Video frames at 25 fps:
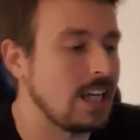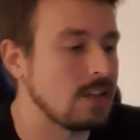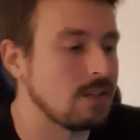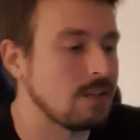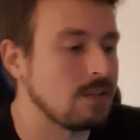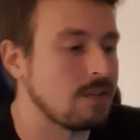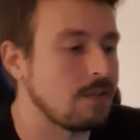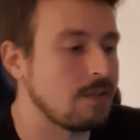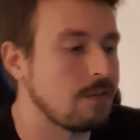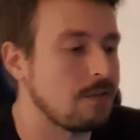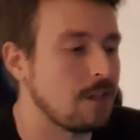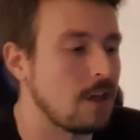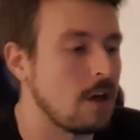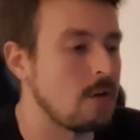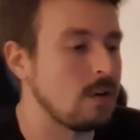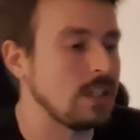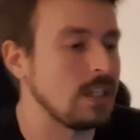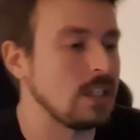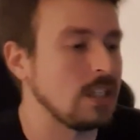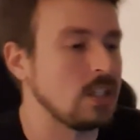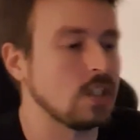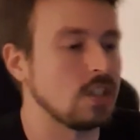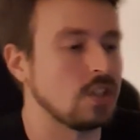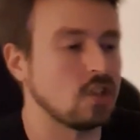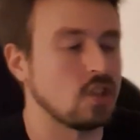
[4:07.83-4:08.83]
of the flow to
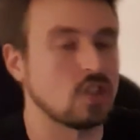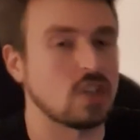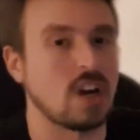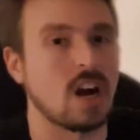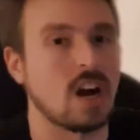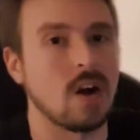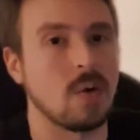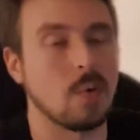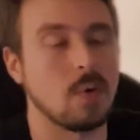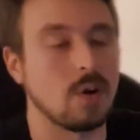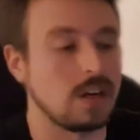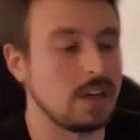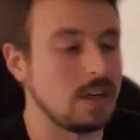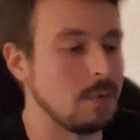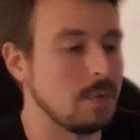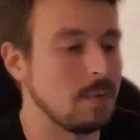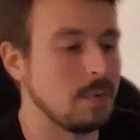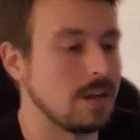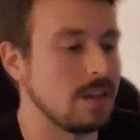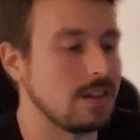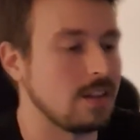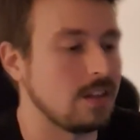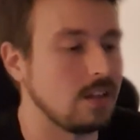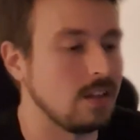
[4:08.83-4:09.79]
just start working with